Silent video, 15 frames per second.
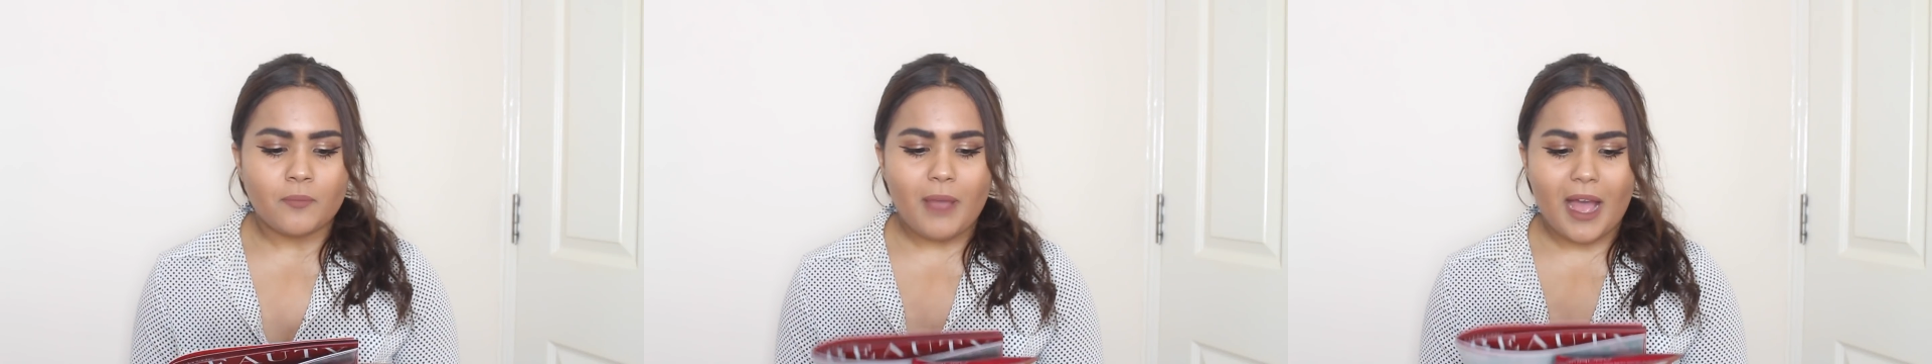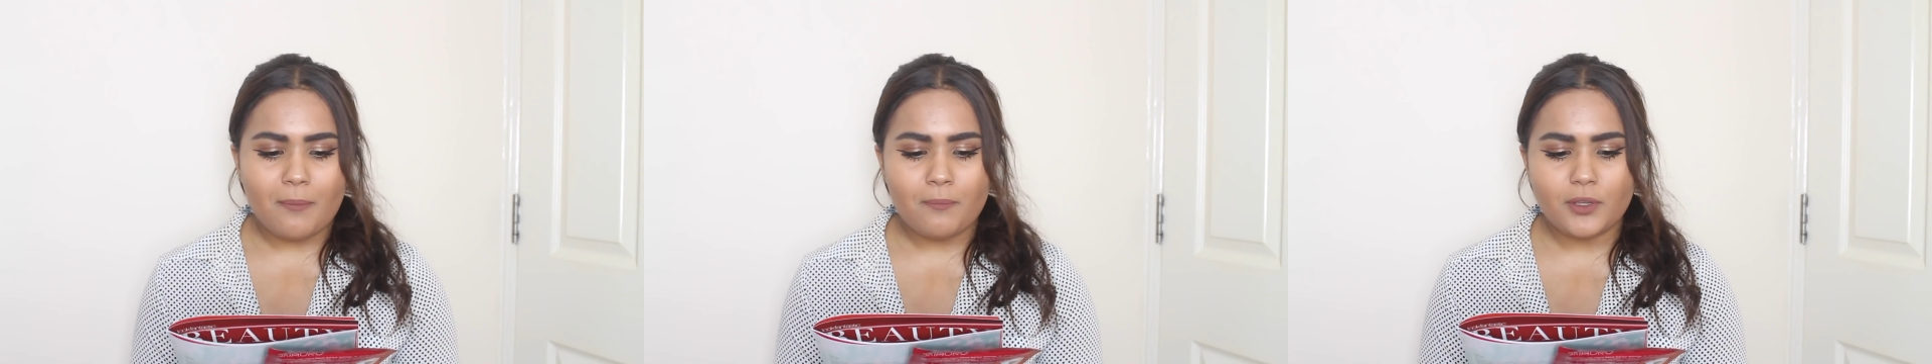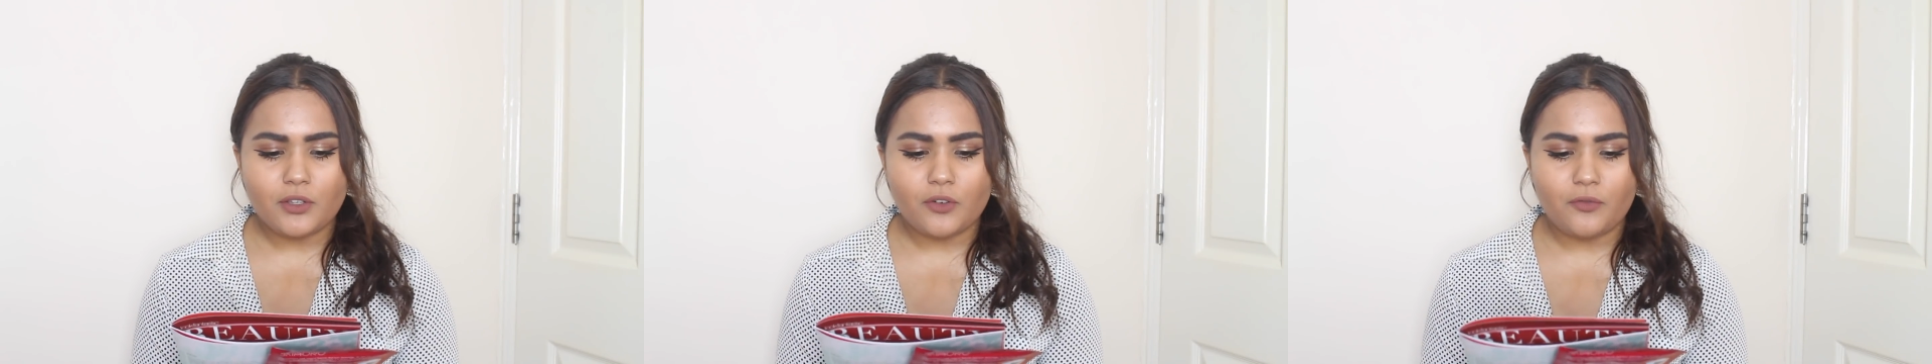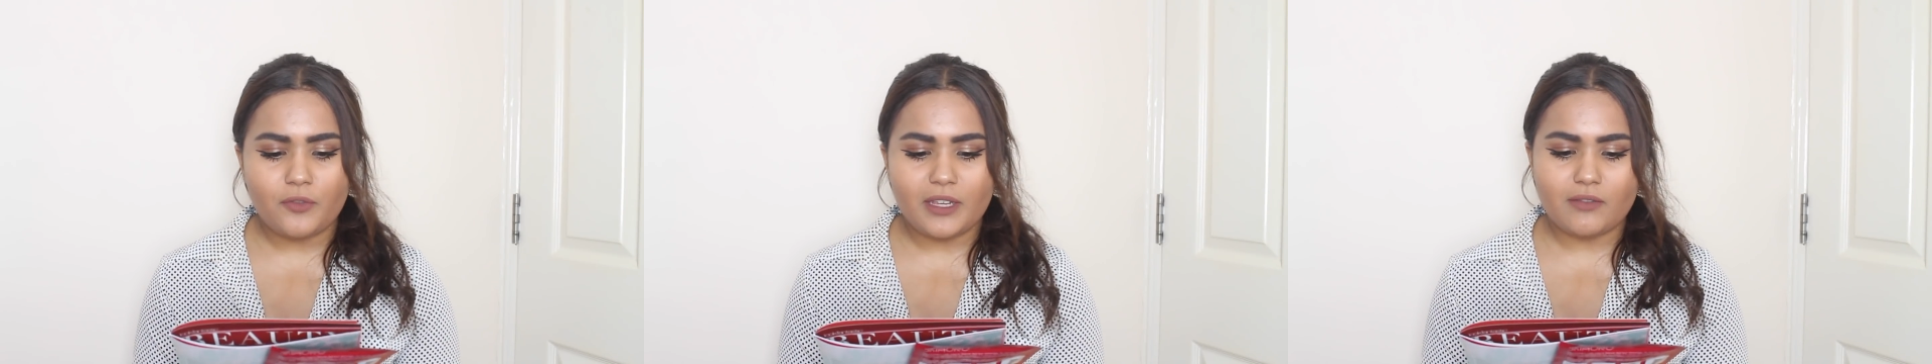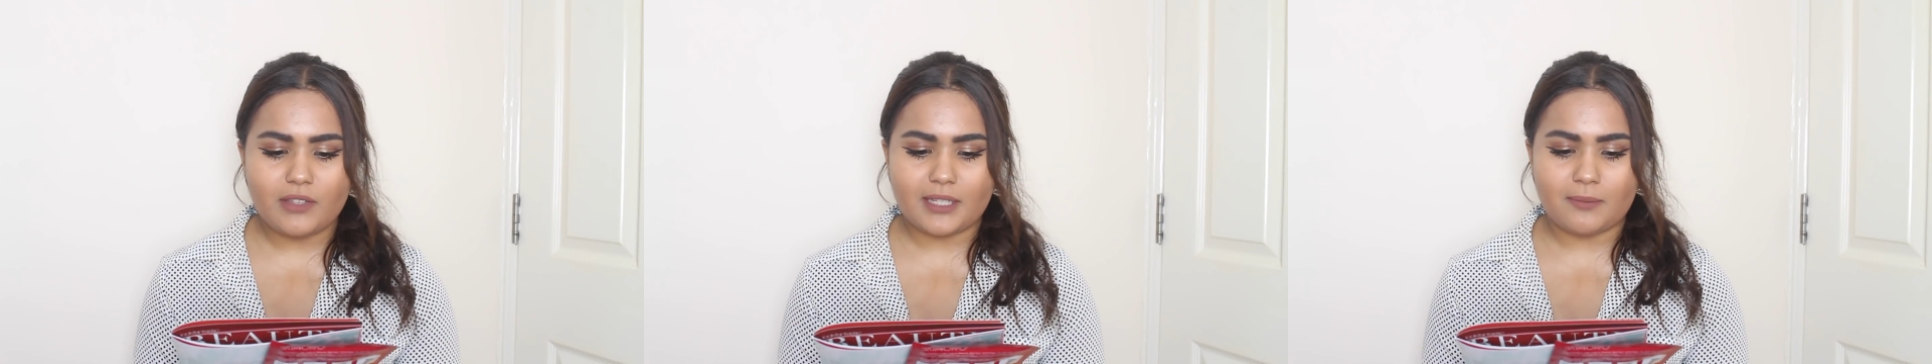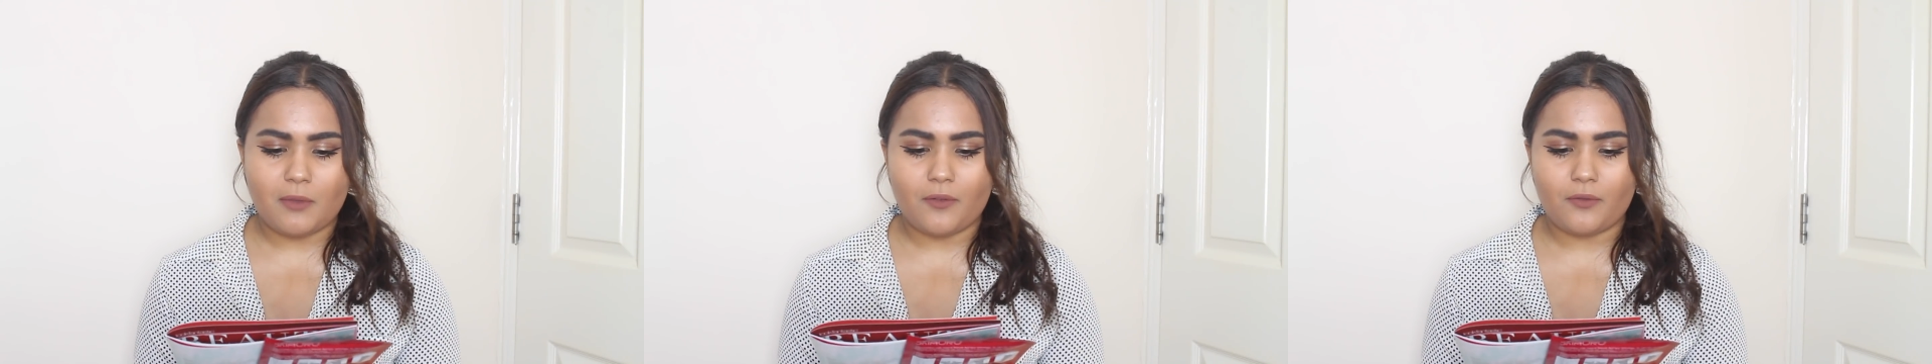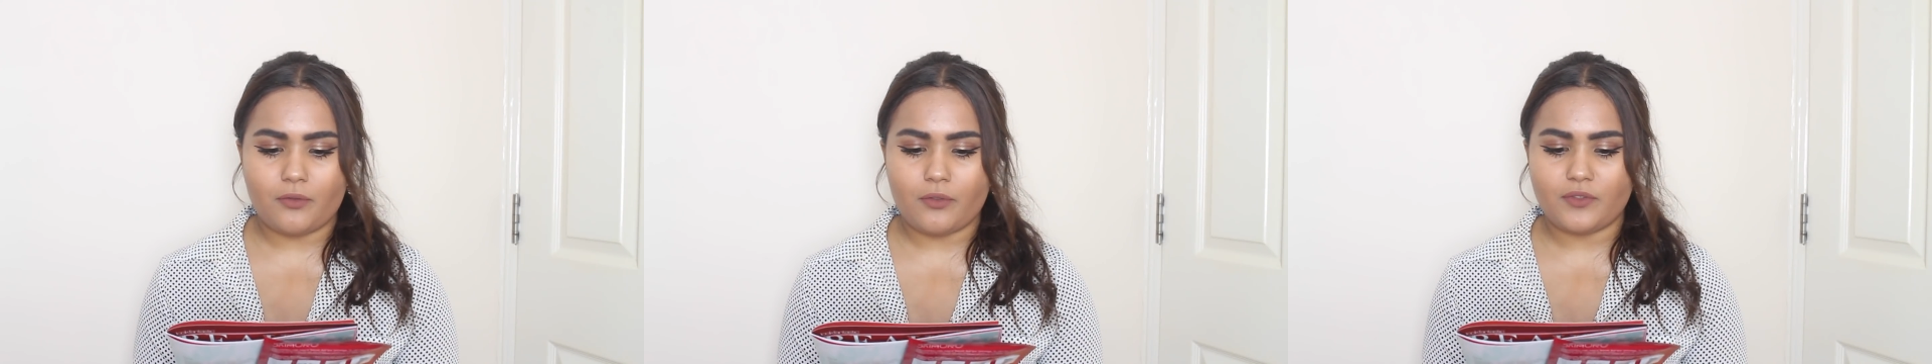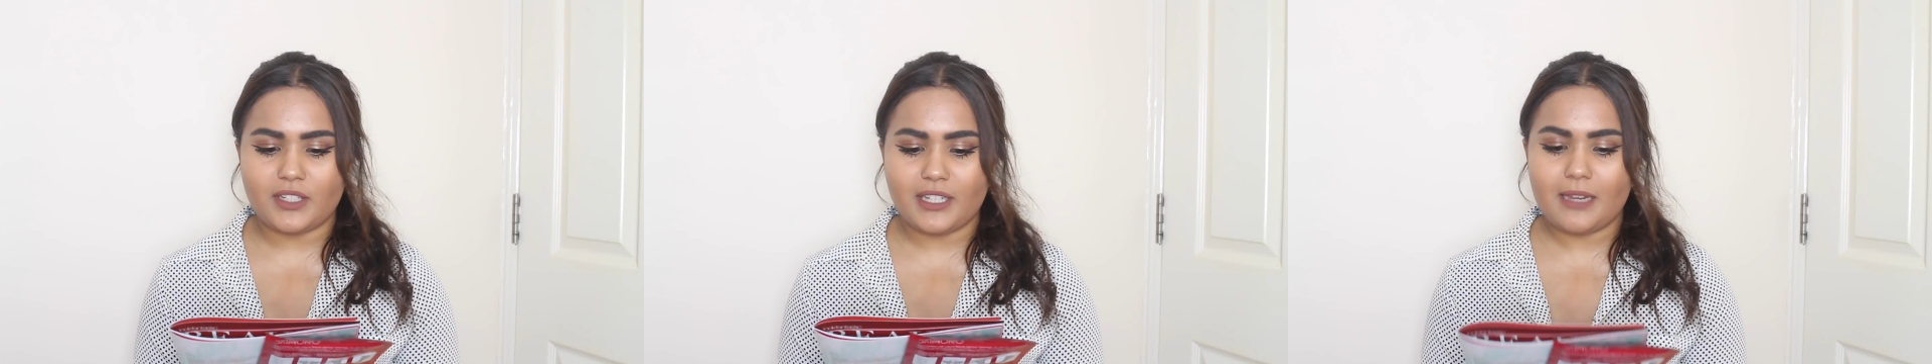pamper your feet this month with